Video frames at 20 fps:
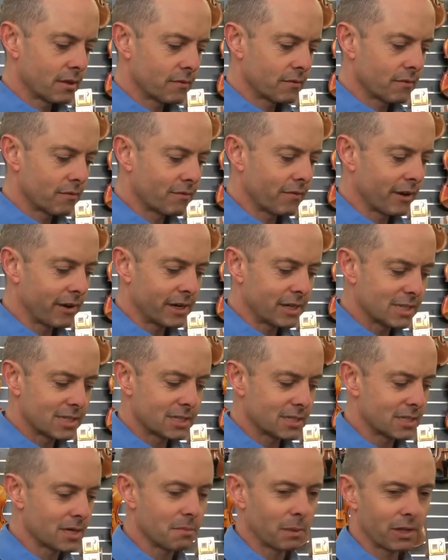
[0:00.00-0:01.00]
very
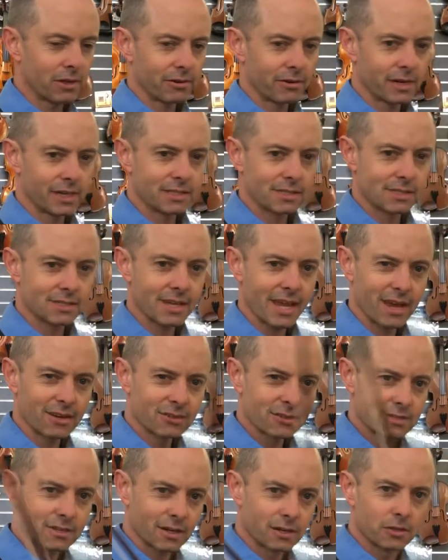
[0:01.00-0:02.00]
similar in sound,
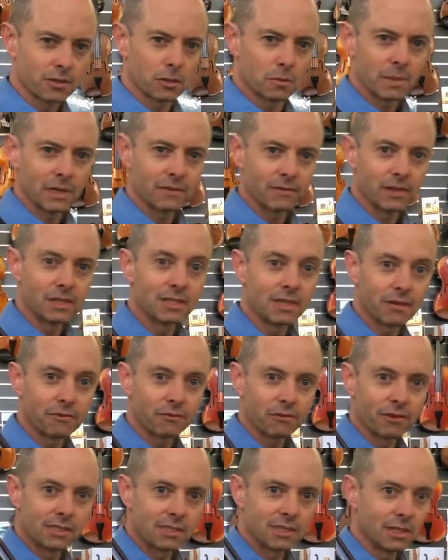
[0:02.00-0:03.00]
just a little bit of a difference